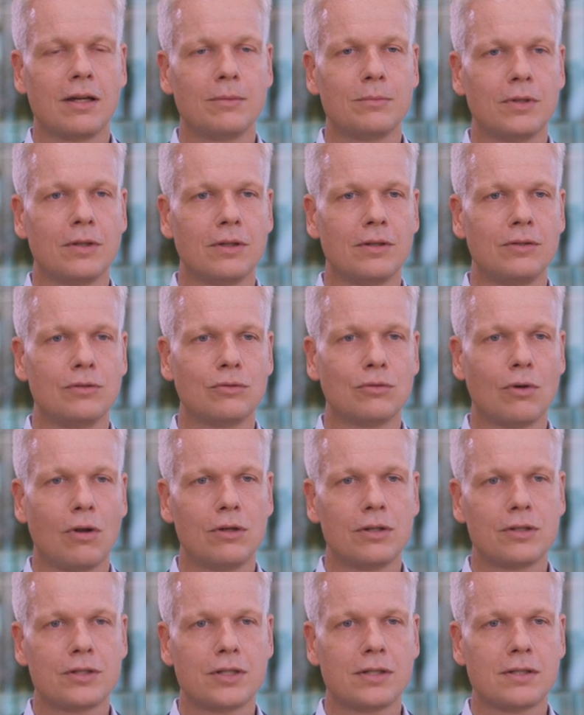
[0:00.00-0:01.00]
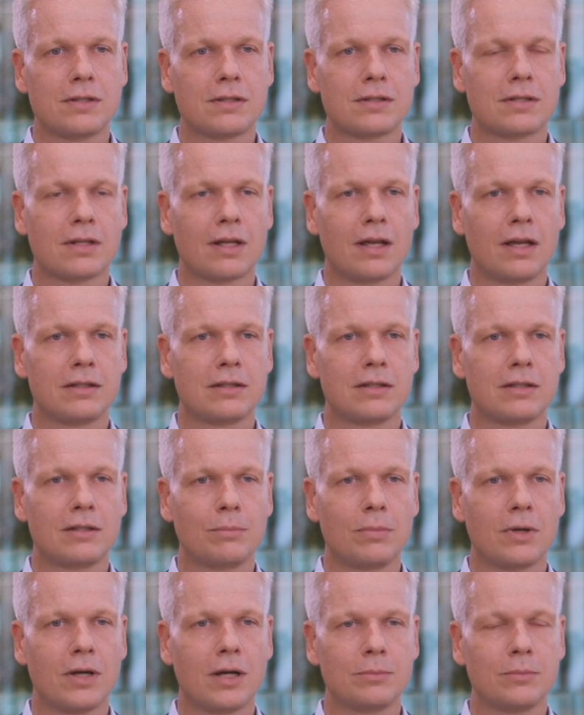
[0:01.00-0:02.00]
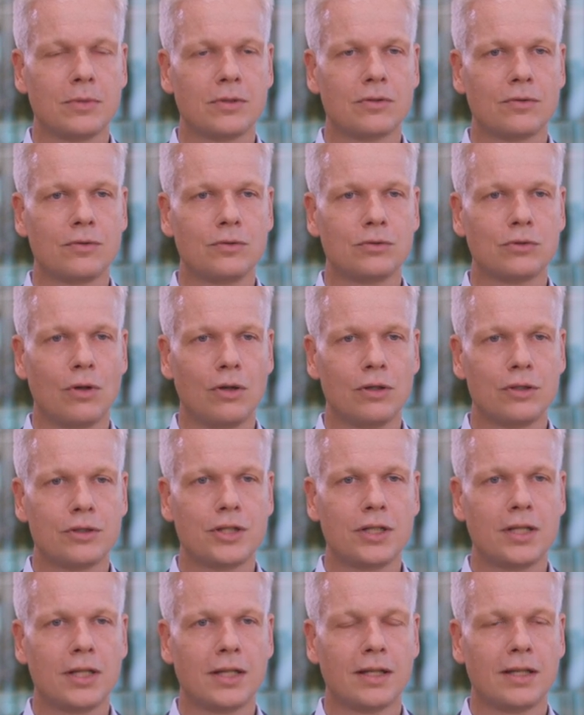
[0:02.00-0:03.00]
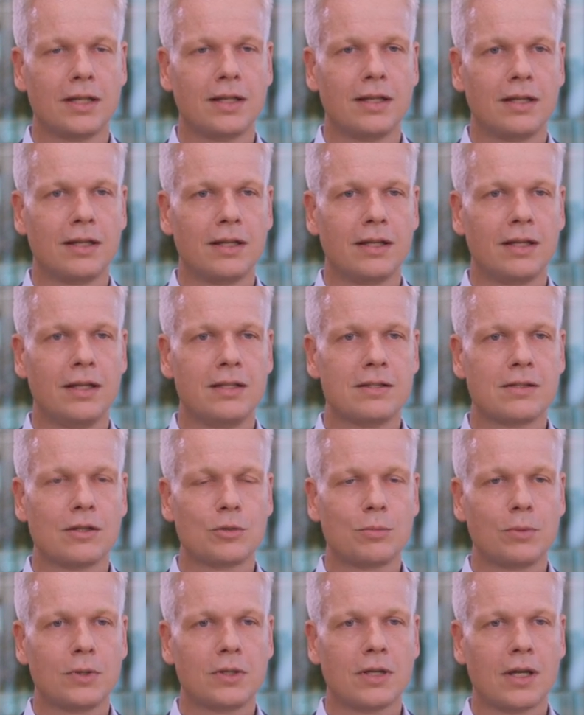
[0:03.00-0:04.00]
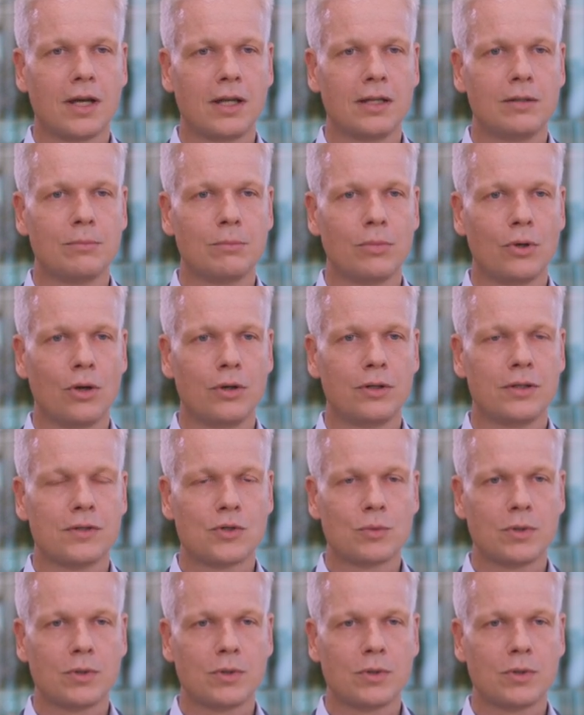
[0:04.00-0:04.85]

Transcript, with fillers: I'm a neurologist at the Department of Neurology in the Spital in Bern in